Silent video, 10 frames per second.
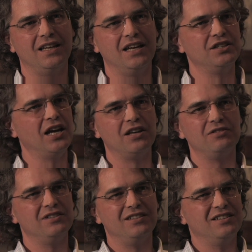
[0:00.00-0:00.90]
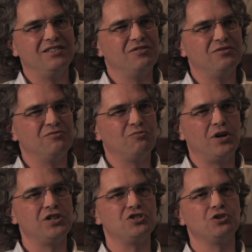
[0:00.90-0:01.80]
And yet,
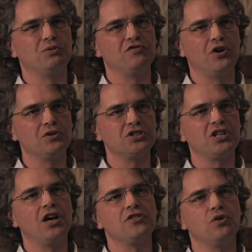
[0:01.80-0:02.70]
what issue do we focus on?